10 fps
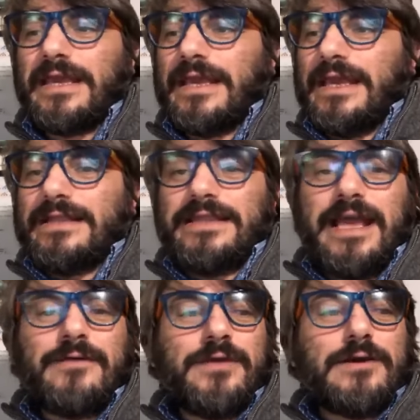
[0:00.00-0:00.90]
And
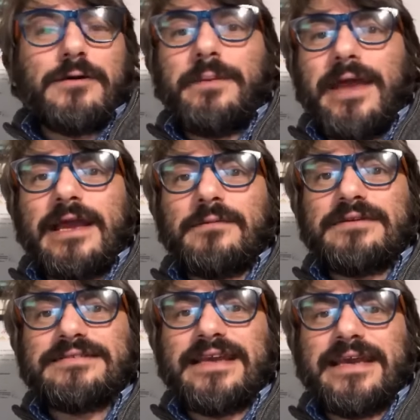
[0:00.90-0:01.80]
then we go back and we
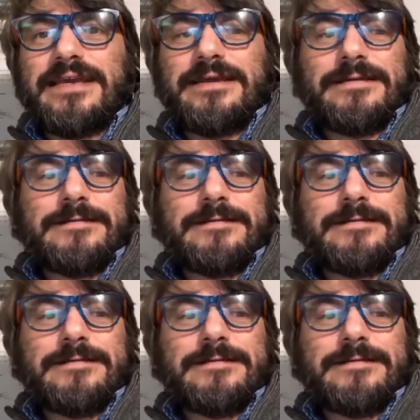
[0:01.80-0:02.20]
say,